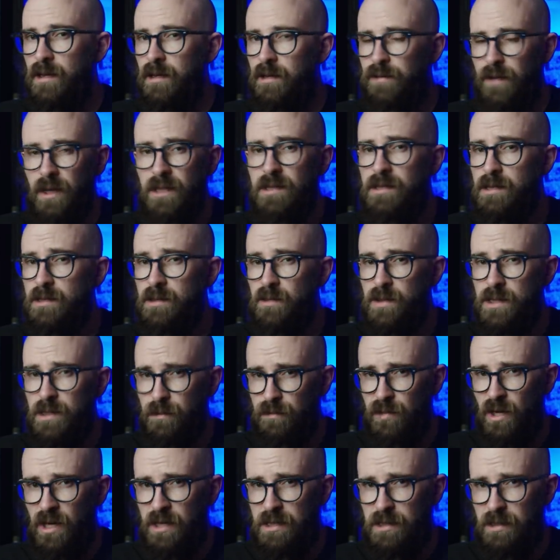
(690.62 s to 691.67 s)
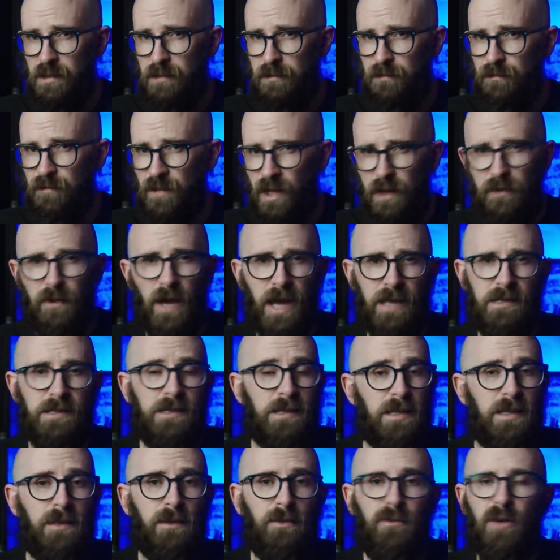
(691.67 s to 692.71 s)
the findings were surprising. In fact,
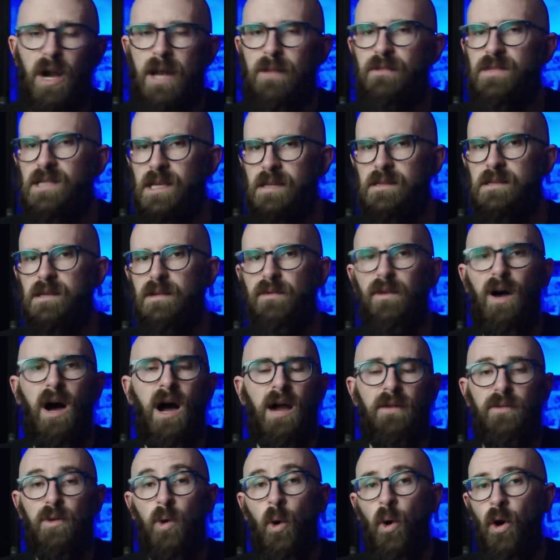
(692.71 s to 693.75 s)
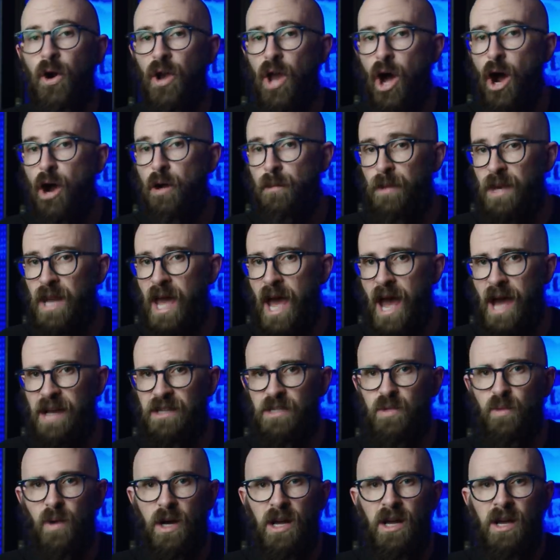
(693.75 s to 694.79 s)
neither Frame sixty-five nor an open
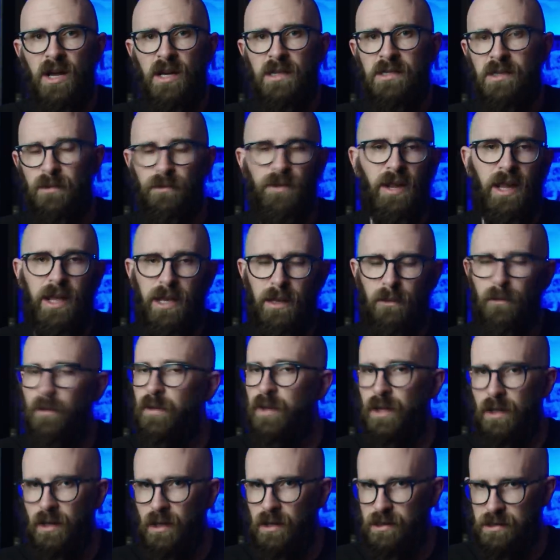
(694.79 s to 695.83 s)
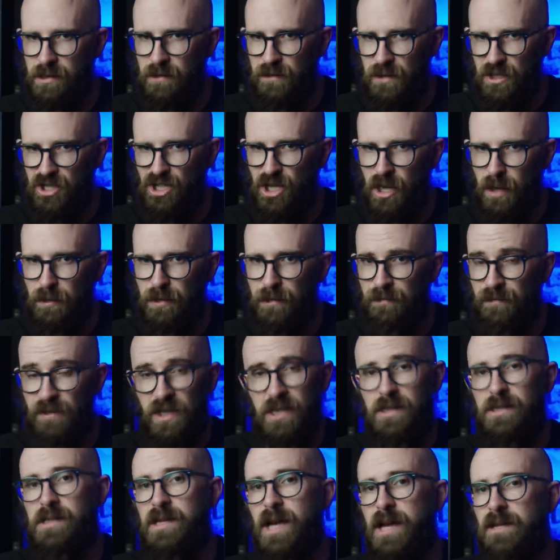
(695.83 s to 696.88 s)
hatch were to blame for the loss of the ship.
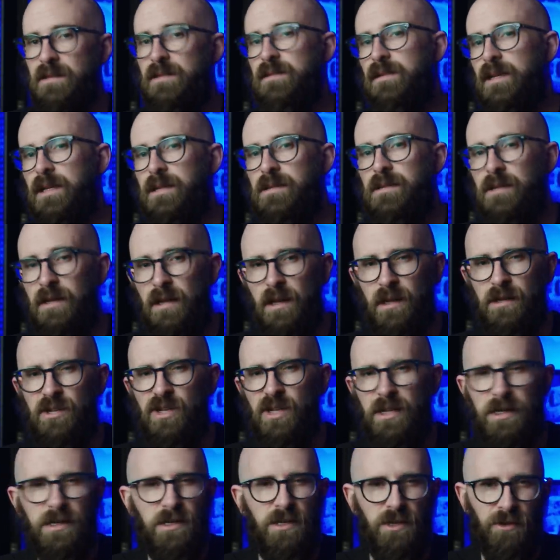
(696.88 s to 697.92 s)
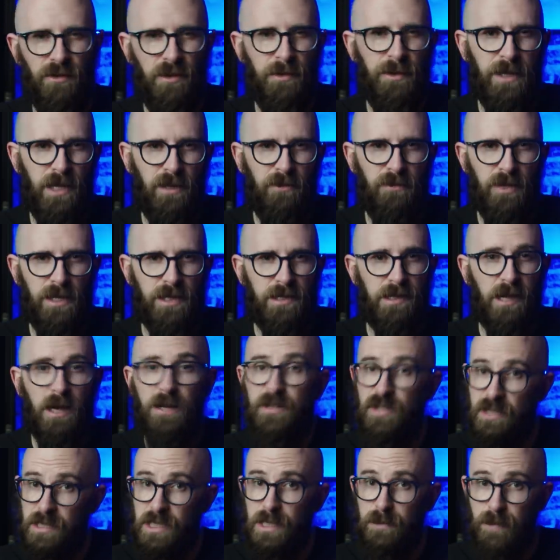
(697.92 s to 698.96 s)
Instead, thanks largely to European
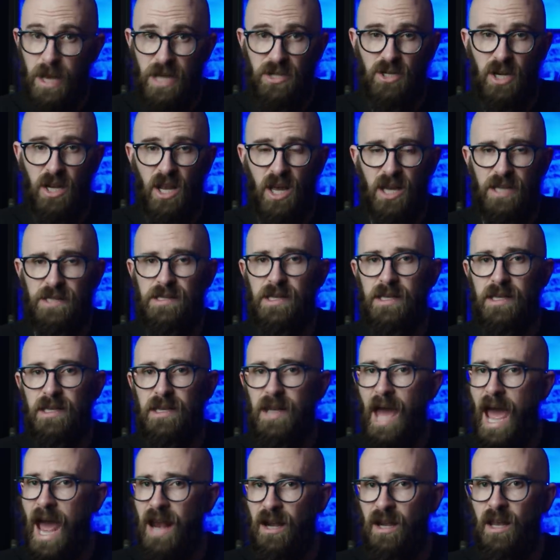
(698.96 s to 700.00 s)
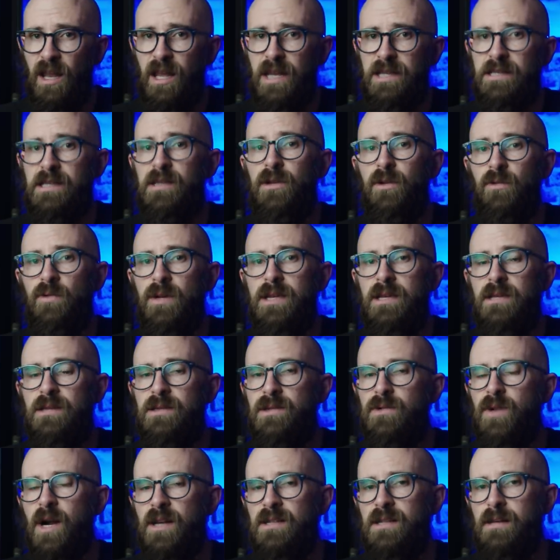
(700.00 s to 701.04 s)
researchers specializing in analyzing and
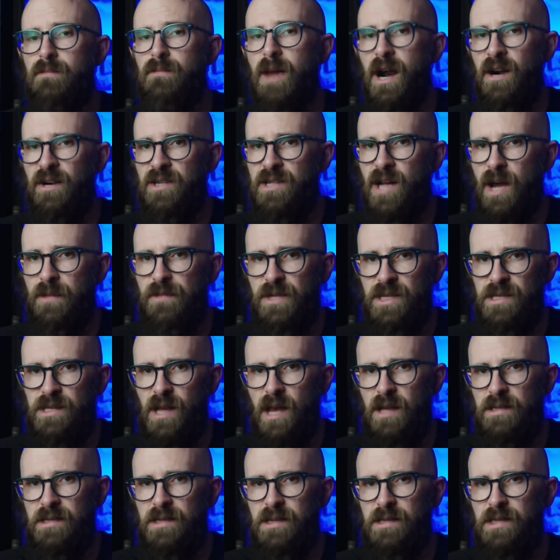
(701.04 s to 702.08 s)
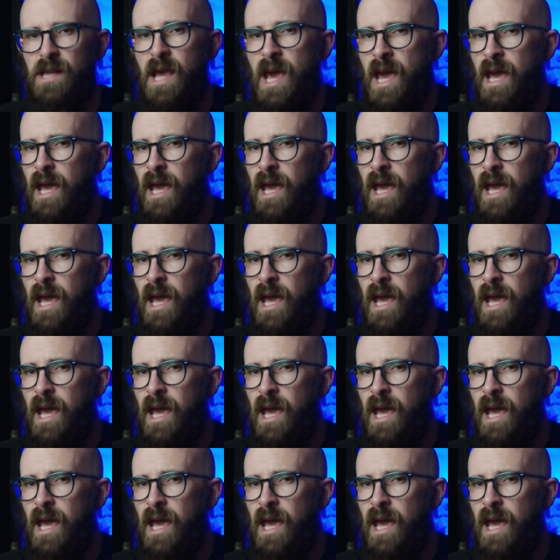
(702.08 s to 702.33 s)
reconstructing maritime disasters,